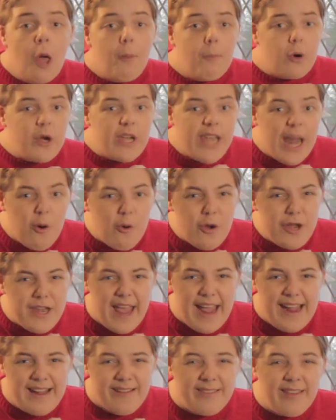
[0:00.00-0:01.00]
but
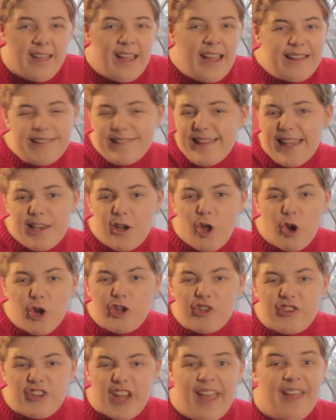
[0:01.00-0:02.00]
nowadays,
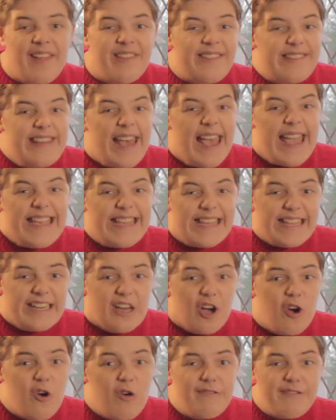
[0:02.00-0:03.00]
technology has taken
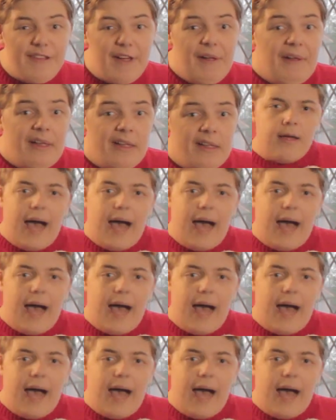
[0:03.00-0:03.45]
over.